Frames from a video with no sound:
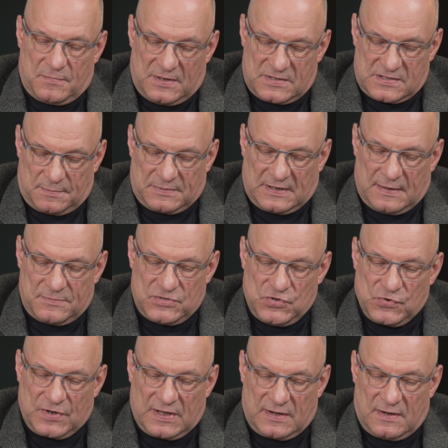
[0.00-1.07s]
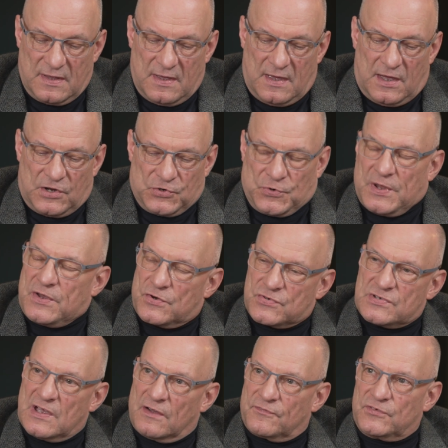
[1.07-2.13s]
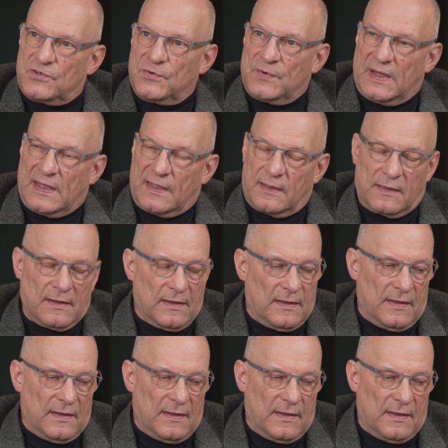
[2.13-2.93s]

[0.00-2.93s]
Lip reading: but sometimes you can treat yourself to